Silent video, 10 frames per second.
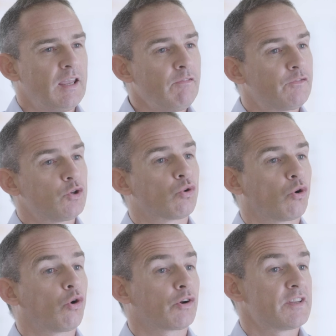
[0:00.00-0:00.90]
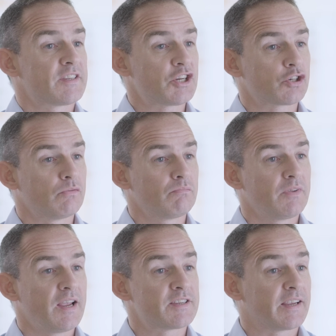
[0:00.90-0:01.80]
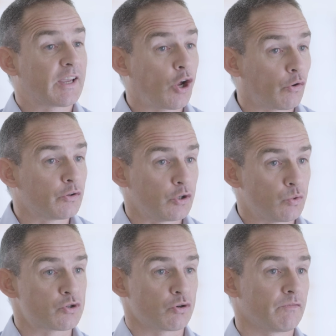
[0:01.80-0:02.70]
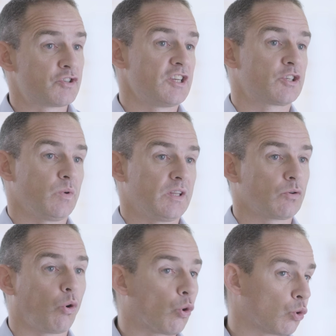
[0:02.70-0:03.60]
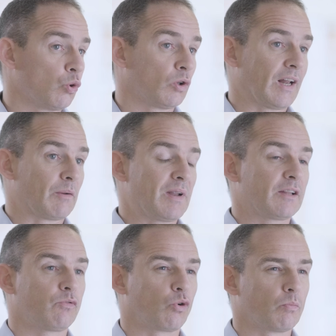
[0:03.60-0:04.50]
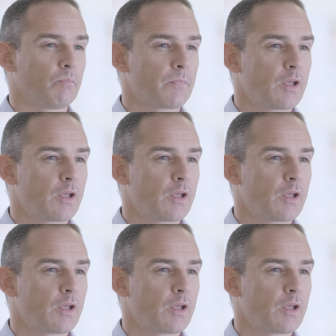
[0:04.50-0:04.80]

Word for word: If your organization is a current user of G Suite or Google Cloud Platform,